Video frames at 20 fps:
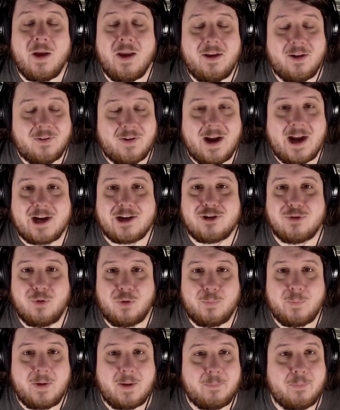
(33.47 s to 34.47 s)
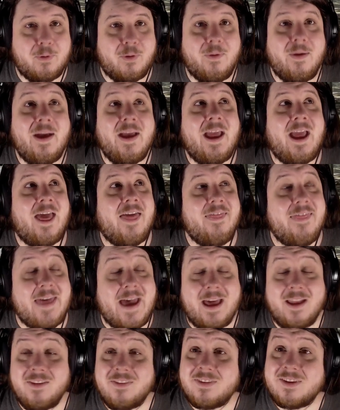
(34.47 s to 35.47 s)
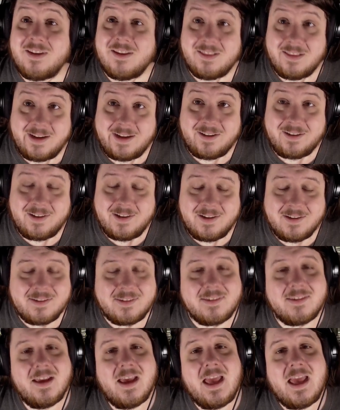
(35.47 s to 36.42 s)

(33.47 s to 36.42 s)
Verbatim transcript: interaction with people, and that is hilarious.